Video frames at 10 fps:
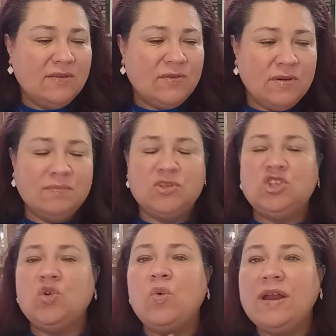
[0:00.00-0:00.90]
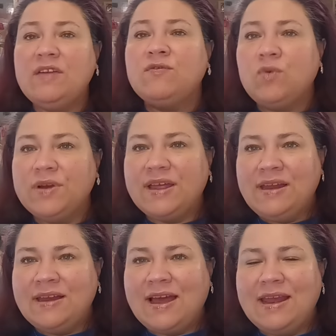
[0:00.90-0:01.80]
from
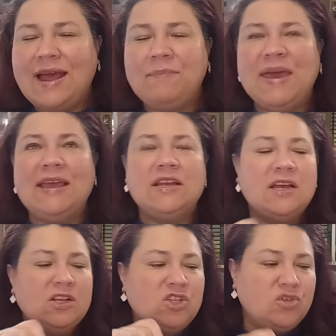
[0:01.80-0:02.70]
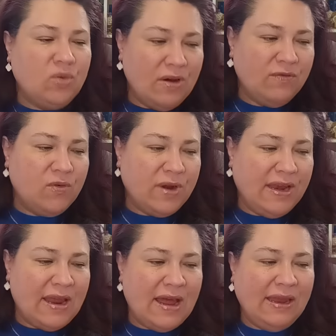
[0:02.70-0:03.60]
$24.99 i paid
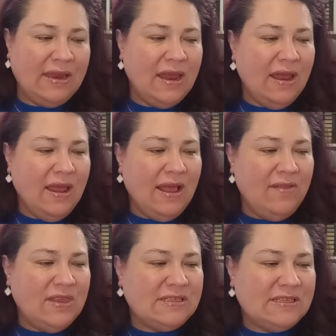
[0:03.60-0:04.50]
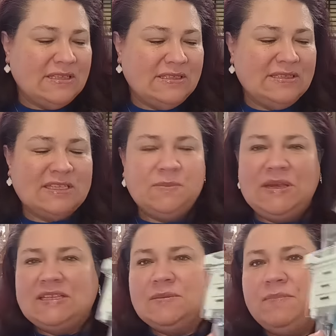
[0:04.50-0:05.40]
$12.49 and this is a six
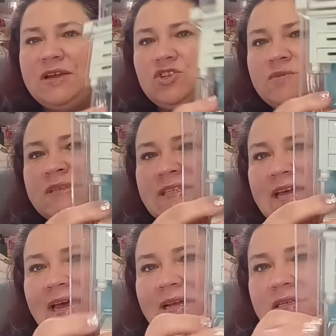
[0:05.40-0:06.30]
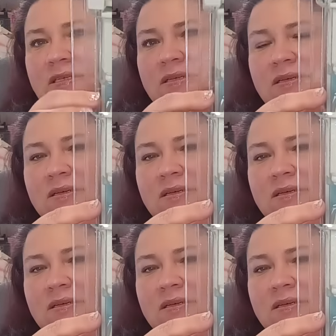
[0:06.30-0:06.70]
piece bedroom set